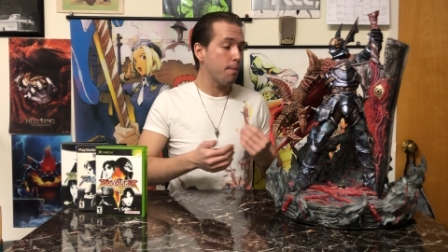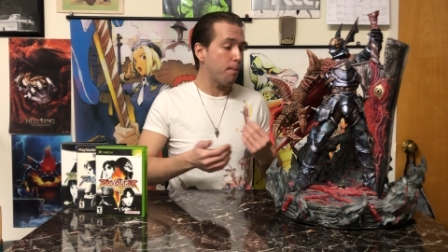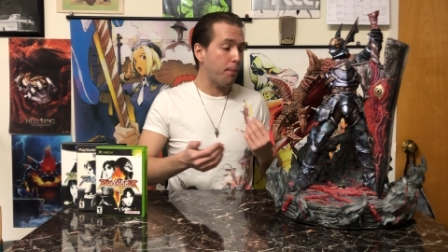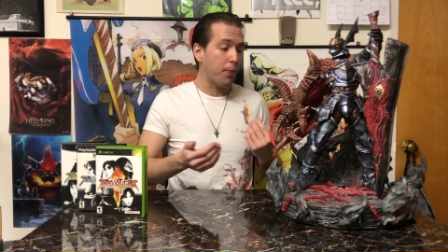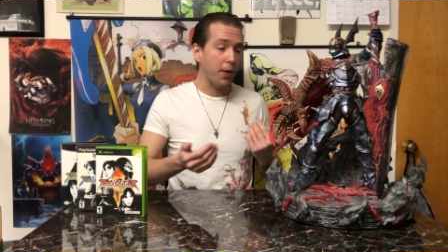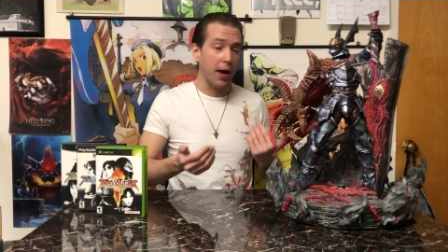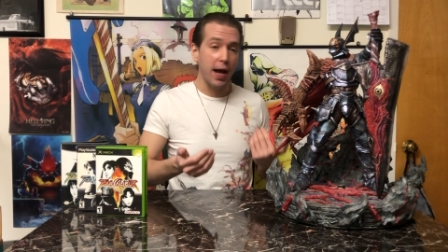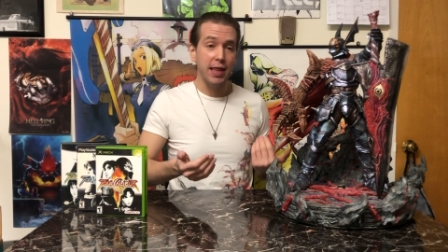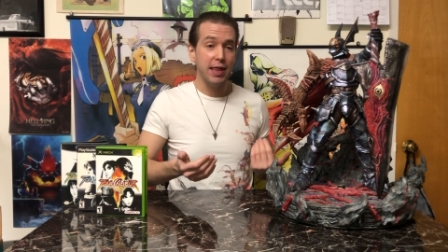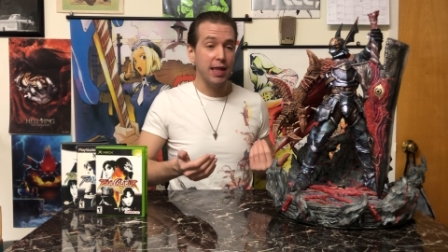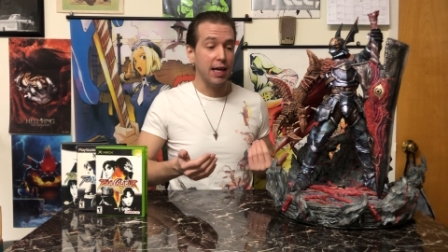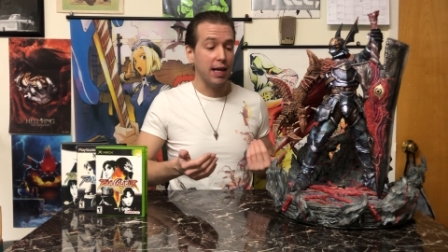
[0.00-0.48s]

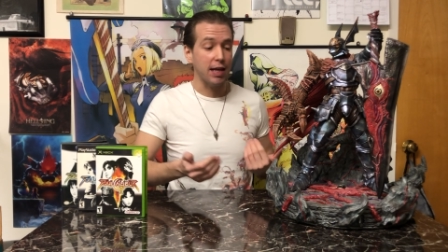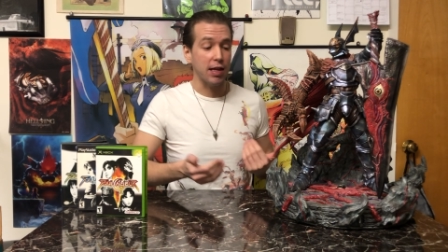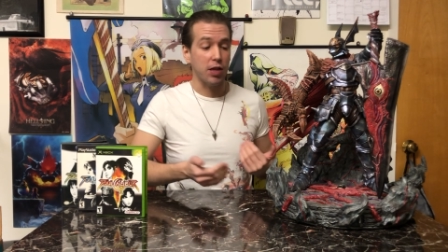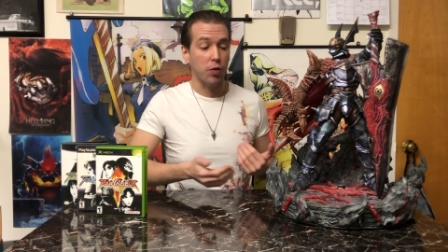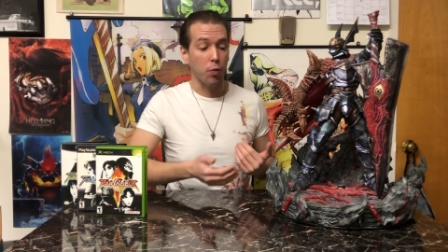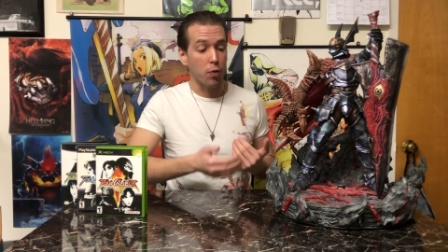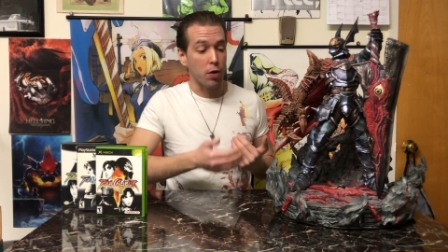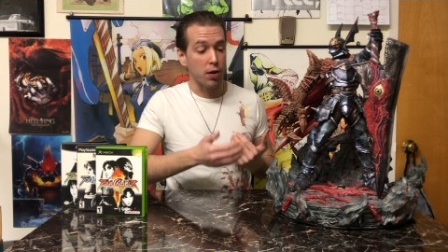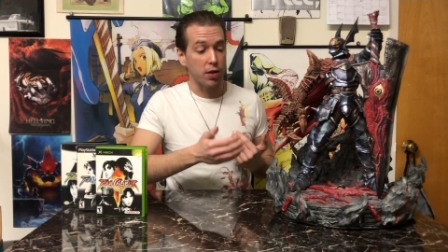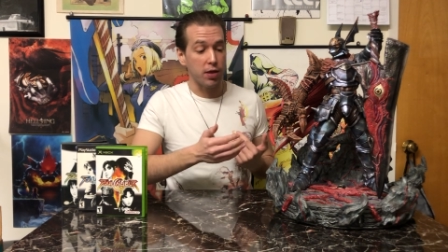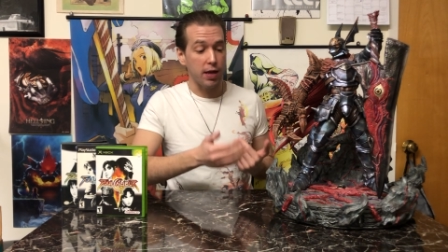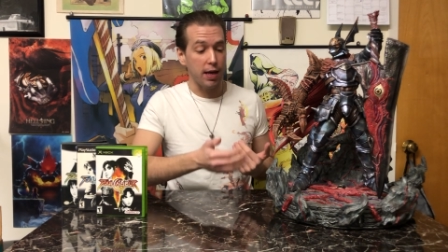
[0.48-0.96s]
but I think
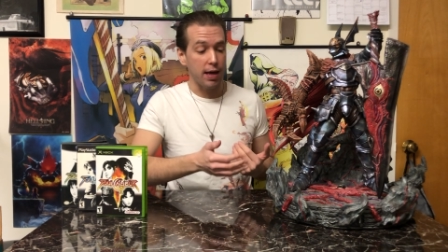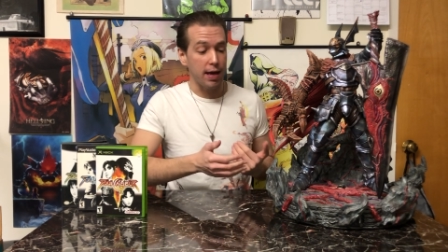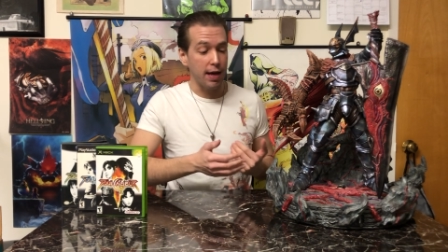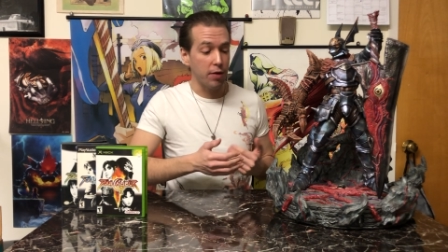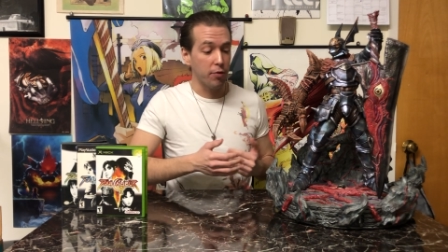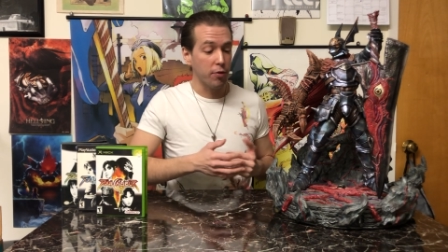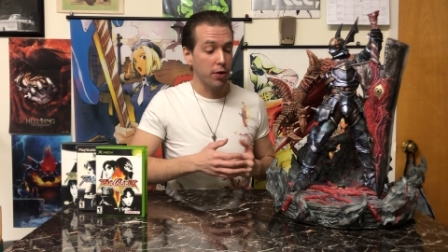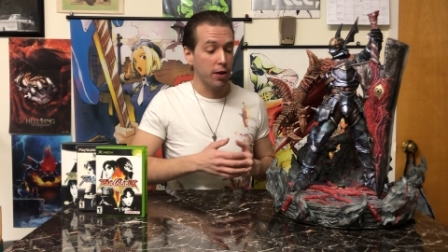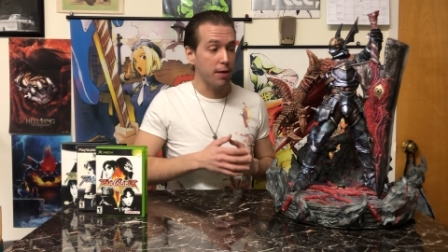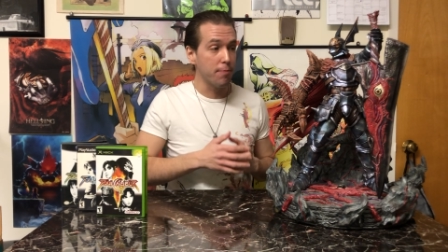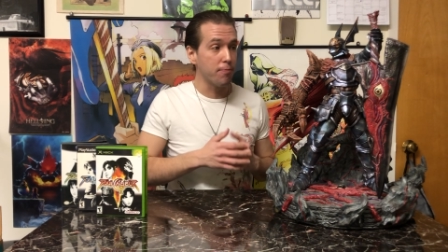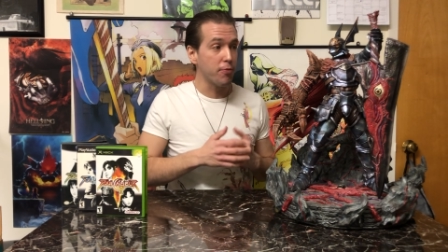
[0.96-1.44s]
it's worth it.
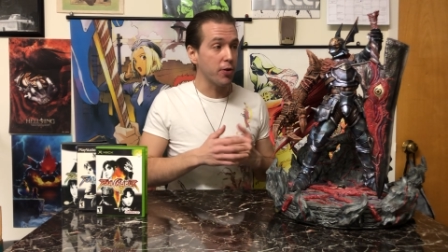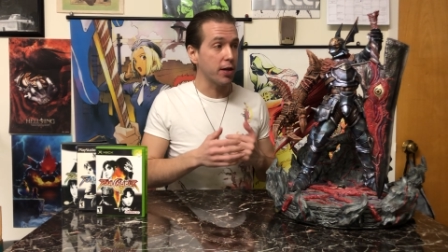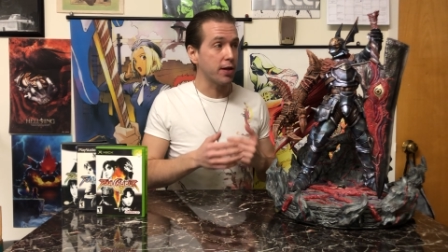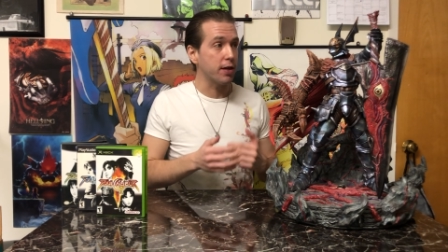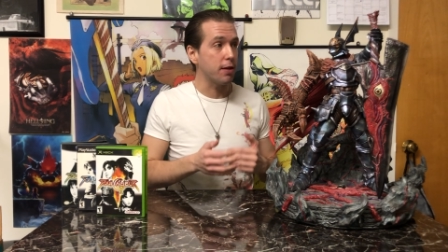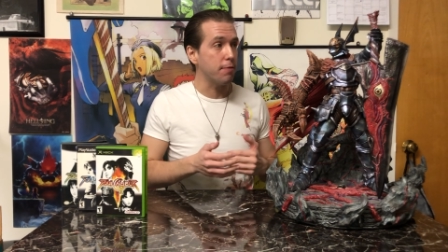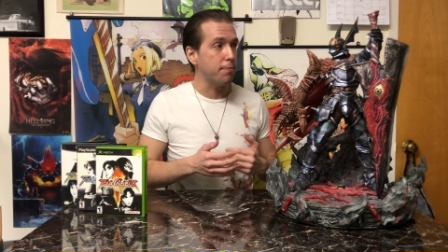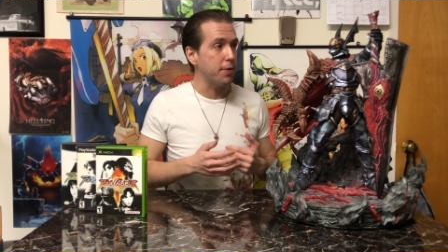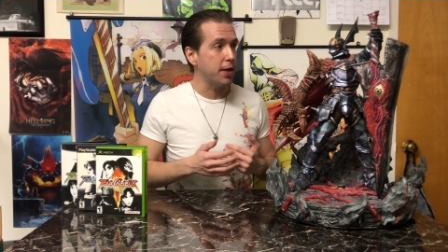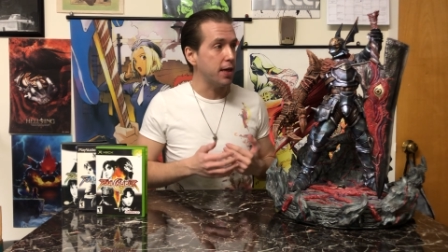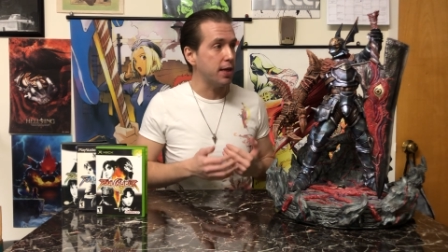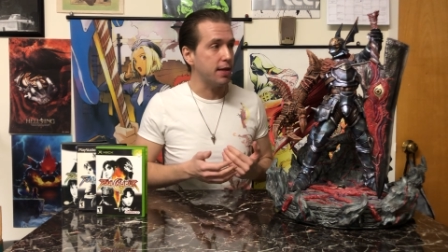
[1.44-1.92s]
It really brings
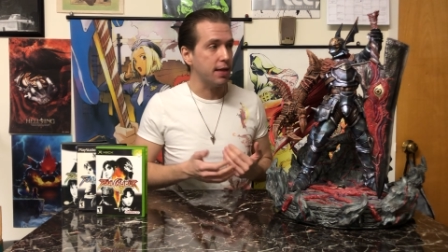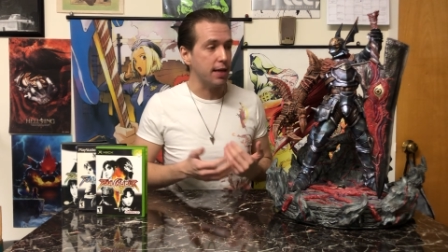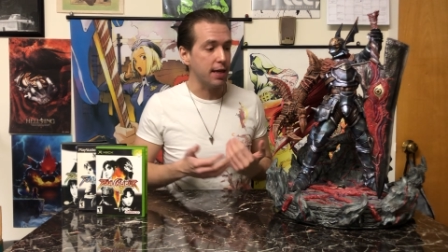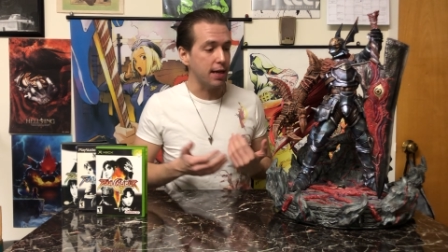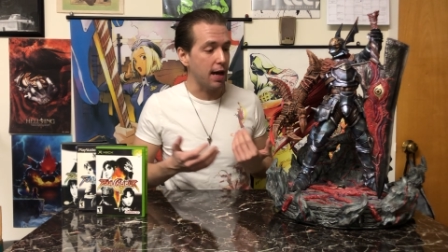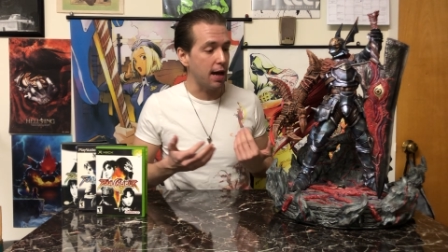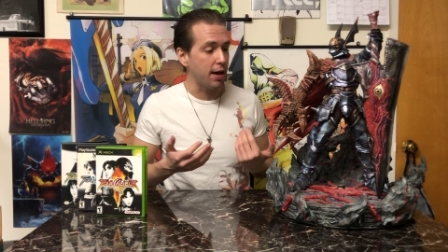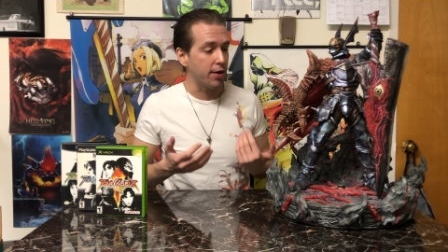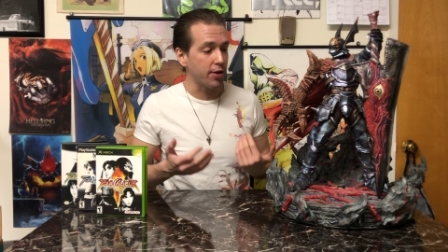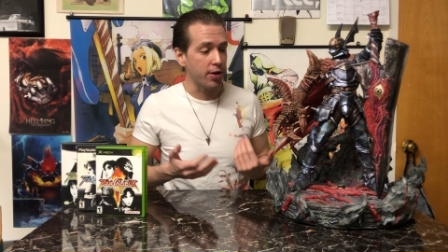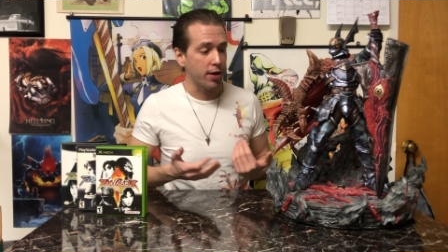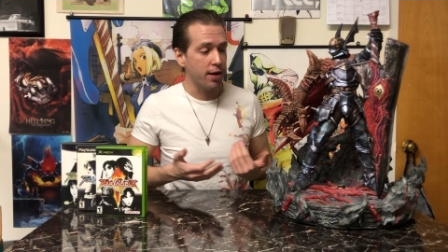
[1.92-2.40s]
the piece
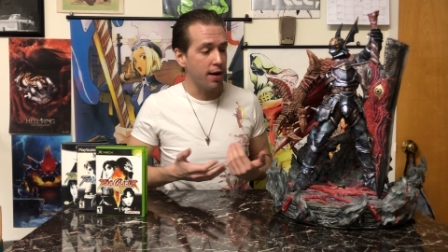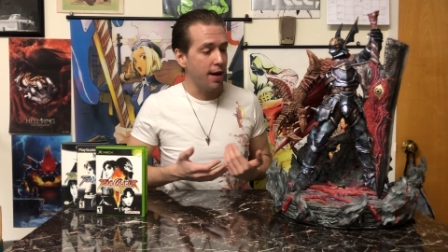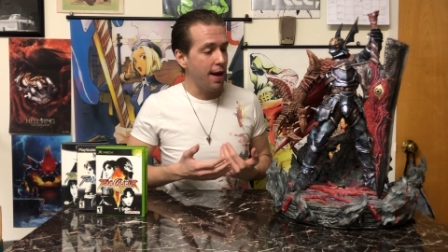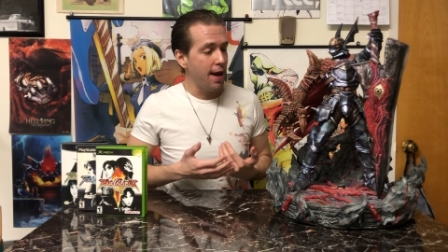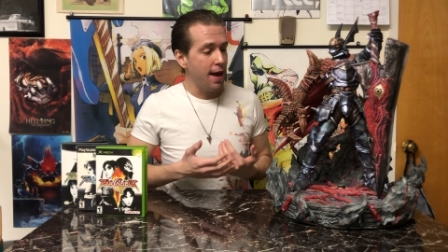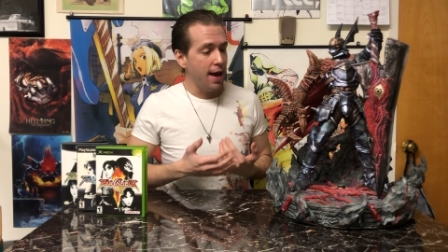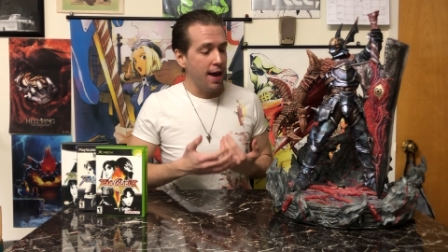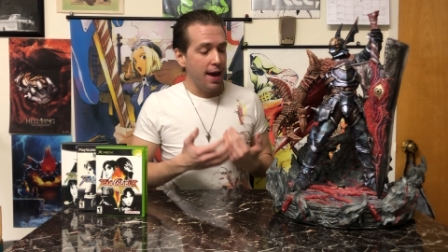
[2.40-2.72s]
together.